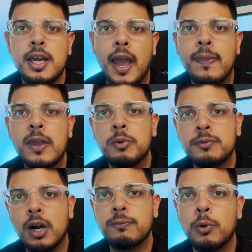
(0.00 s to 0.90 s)
And then we've
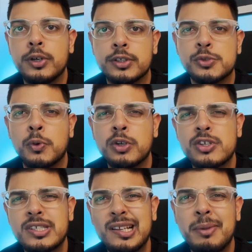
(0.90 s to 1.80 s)
got foreigners.
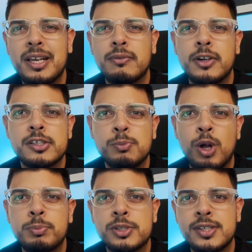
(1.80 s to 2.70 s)
Foreigners still make a very
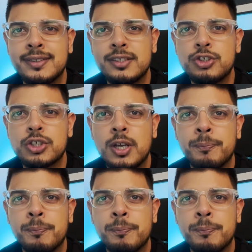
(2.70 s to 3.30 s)
small percentage